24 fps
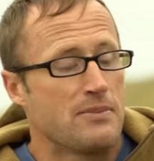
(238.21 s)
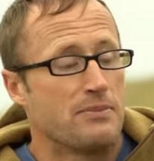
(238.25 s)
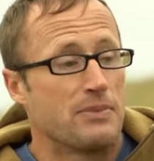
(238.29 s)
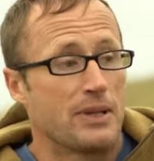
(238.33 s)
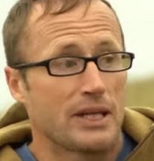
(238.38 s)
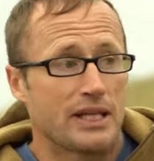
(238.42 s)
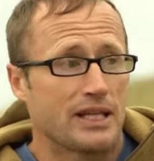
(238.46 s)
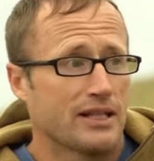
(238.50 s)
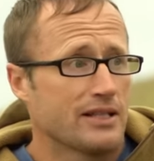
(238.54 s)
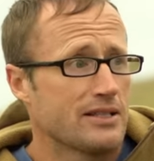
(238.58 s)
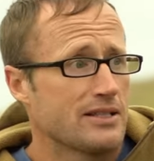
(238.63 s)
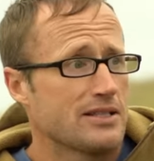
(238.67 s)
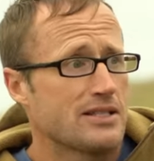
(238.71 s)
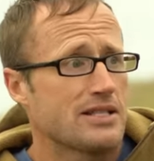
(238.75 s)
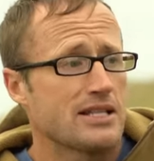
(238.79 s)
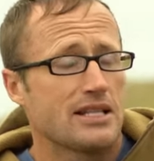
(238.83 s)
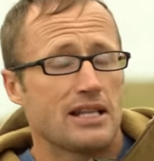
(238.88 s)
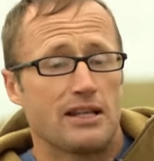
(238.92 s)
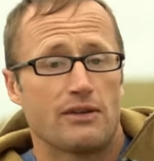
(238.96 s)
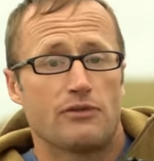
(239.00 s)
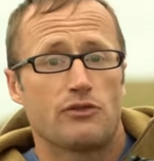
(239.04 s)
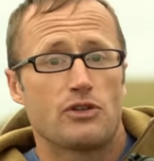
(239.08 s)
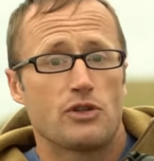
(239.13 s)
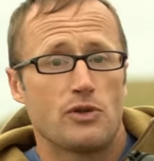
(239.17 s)
Because
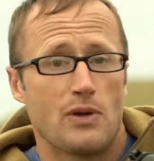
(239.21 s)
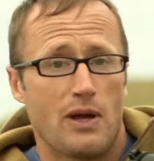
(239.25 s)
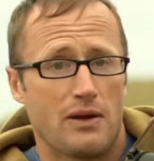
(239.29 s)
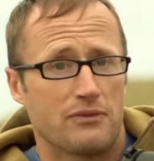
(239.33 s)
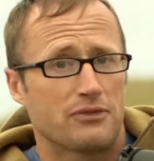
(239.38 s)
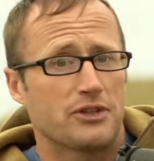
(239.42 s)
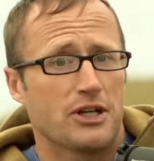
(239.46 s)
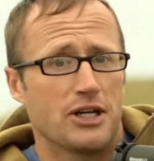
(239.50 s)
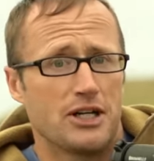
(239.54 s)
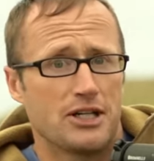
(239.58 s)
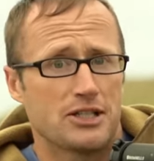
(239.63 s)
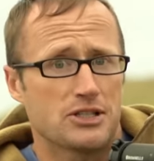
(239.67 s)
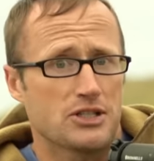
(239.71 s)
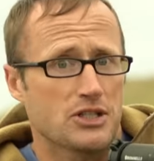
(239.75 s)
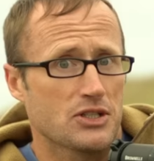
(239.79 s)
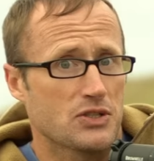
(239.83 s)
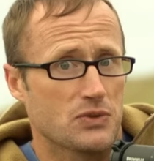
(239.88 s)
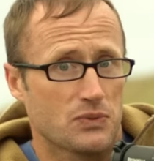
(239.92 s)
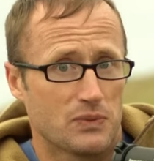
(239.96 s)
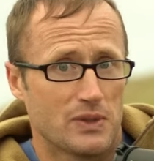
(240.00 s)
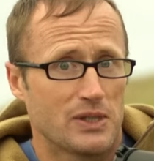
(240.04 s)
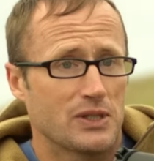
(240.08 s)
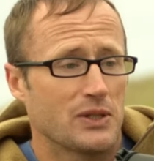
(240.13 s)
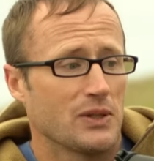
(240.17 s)
if you have
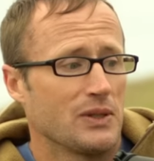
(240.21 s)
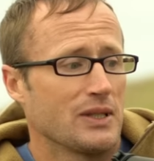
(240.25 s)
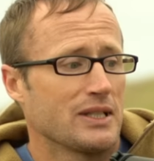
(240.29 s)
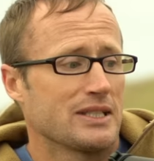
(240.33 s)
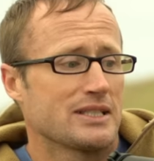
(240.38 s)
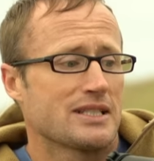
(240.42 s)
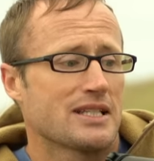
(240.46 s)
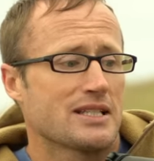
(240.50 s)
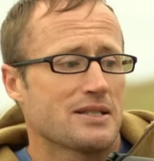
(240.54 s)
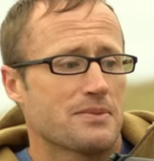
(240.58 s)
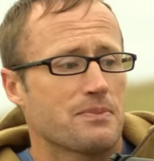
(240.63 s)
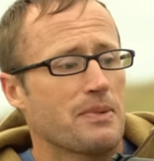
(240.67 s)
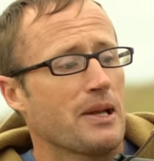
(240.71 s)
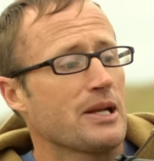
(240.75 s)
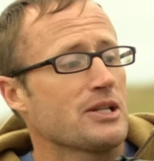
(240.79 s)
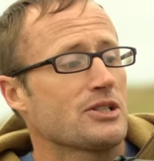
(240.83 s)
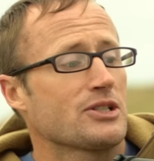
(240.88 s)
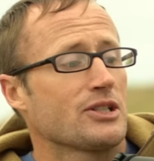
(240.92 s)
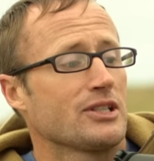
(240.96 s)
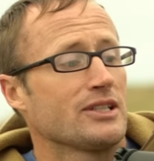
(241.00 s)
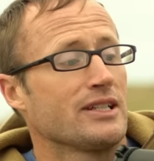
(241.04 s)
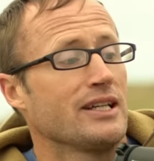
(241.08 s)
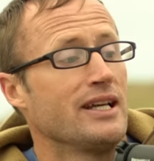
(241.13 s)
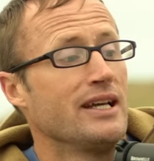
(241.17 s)
conscious recoil
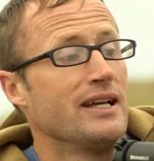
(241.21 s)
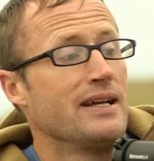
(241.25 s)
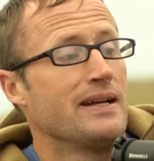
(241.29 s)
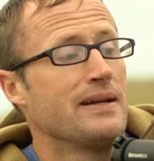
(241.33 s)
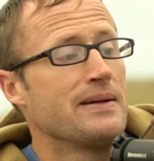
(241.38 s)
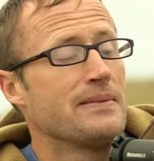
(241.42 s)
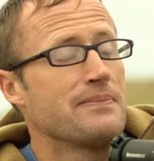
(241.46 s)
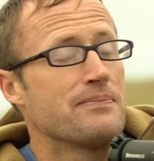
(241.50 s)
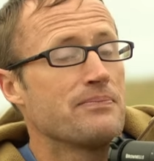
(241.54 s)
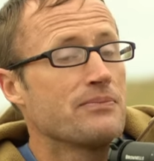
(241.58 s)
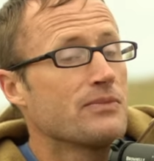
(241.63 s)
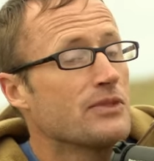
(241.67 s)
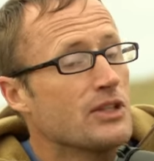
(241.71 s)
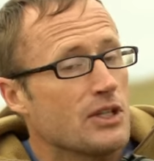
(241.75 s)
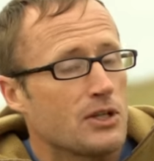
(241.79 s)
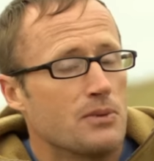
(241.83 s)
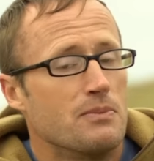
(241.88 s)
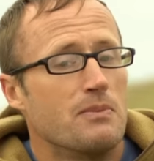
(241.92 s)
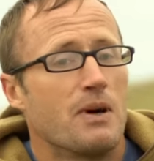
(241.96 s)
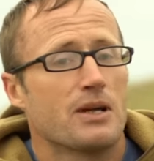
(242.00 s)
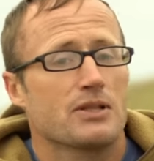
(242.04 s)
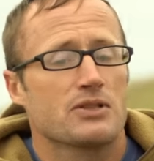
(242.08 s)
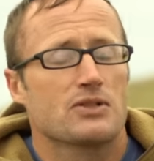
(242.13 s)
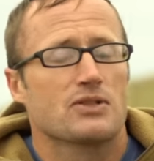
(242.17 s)
anticipation, your
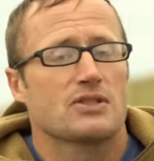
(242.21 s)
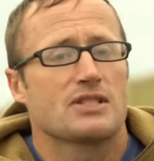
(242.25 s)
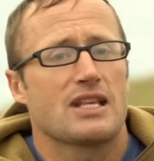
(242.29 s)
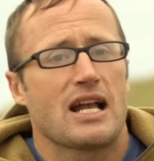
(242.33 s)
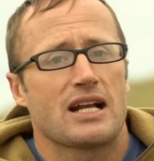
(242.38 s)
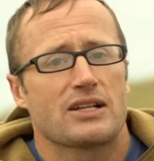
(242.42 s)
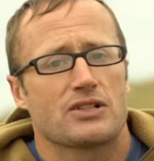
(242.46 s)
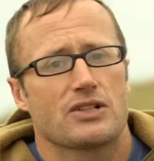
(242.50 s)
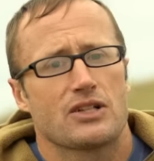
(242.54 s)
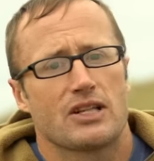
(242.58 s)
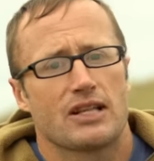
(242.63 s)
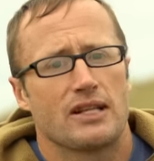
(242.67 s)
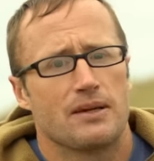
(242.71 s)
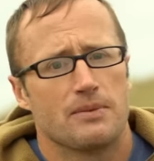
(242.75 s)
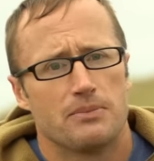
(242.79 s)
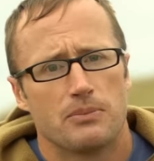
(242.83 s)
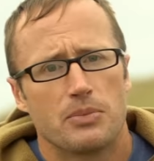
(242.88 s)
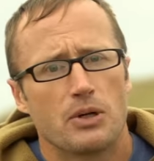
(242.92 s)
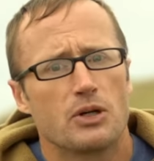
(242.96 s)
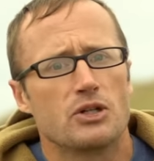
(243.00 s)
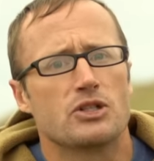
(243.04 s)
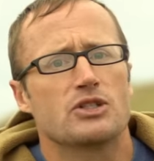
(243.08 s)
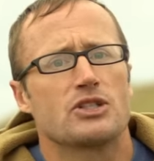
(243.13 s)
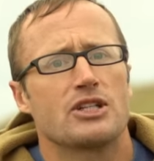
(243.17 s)
muzzle is actually getting
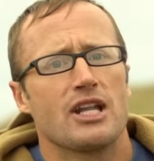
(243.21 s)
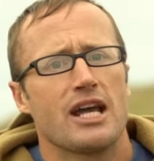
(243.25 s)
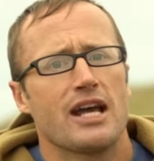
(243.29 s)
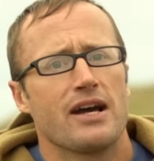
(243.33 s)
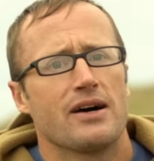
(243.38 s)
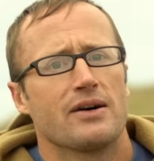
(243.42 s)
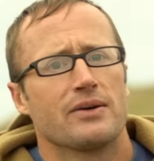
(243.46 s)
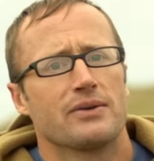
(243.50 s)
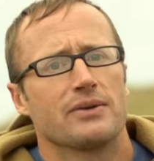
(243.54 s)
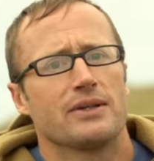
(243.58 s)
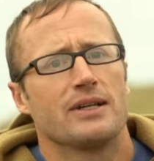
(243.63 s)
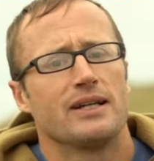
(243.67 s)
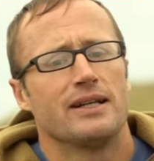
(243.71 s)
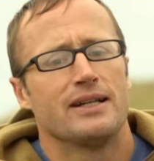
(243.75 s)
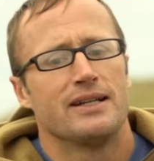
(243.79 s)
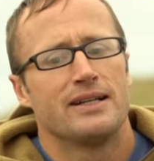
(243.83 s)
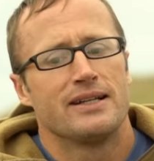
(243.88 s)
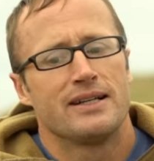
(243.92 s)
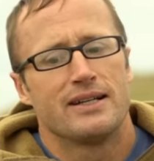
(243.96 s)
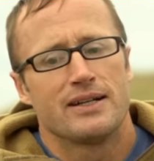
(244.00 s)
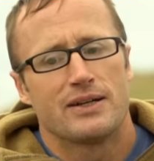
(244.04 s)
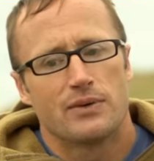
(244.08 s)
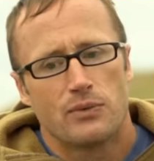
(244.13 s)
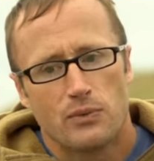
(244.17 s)
pushed down
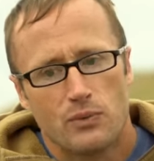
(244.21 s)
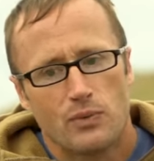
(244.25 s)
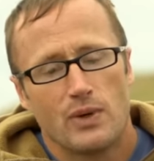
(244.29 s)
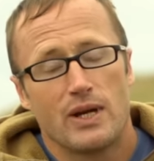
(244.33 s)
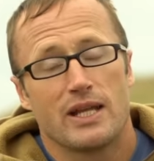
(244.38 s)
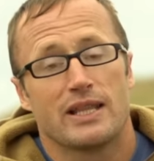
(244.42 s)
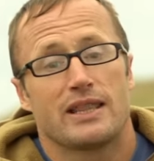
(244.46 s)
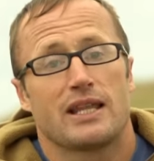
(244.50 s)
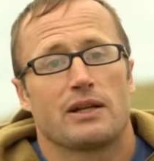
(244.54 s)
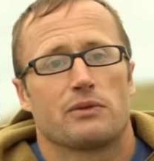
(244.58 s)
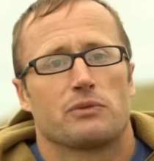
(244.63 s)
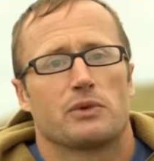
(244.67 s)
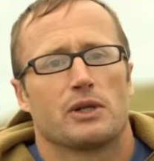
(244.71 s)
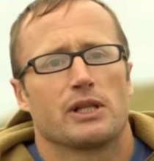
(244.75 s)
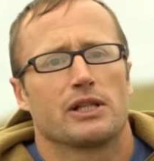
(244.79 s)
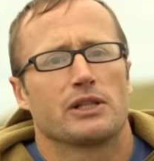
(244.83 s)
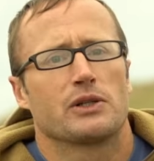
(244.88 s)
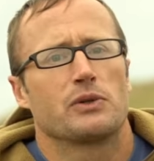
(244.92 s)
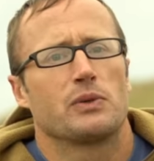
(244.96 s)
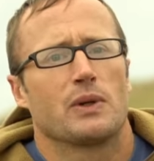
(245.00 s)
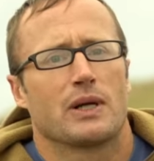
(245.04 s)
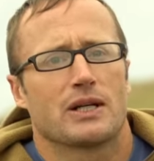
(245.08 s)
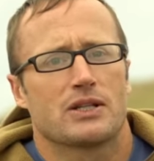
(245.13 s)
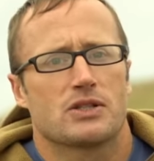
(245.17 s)
with a really
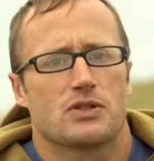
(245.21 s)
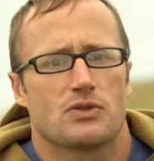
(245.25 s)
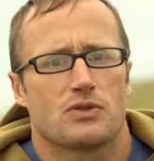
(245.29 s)
quick